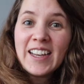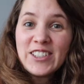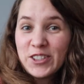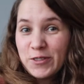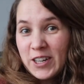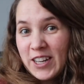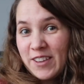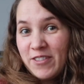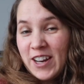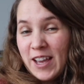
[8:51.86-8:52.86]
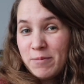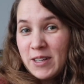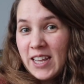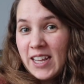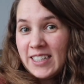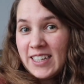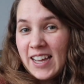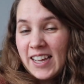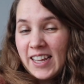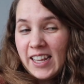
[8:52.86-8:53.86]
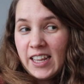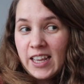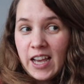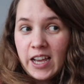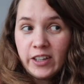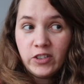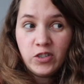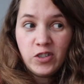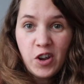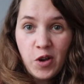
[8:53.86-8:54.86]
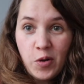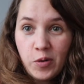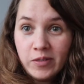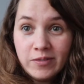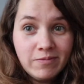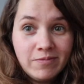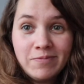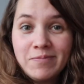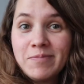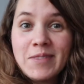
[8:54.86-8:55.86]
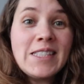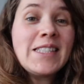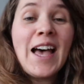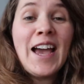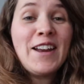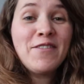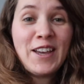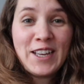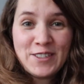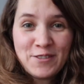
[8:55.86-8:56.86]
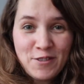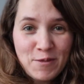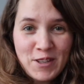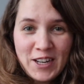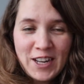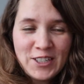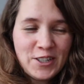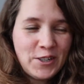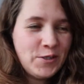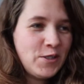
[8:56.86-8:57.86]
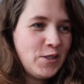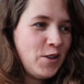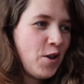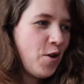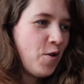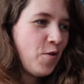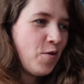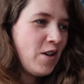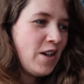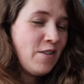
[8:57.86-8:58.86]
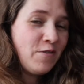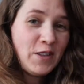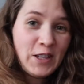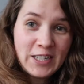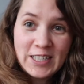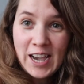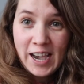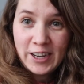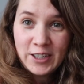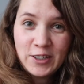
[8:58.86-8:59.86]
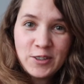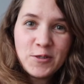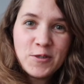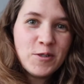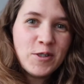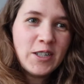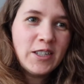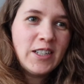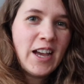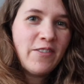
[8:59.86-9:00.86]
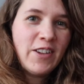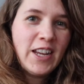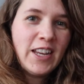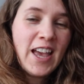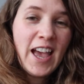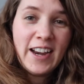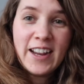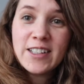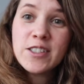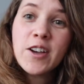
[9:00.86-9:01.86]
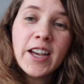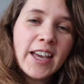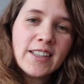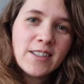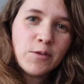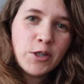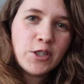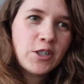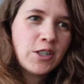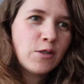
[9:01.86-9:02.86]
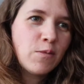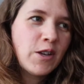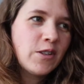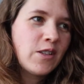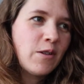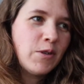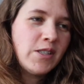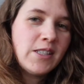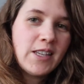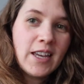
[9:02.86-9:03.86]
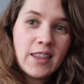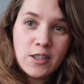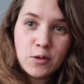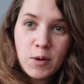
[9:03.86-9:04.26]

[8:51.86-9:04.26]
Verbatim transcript: I just wanted to give an update. I had no side effects from the nachos, no feeling tired or having a headache, so I guess it was just because I was sick this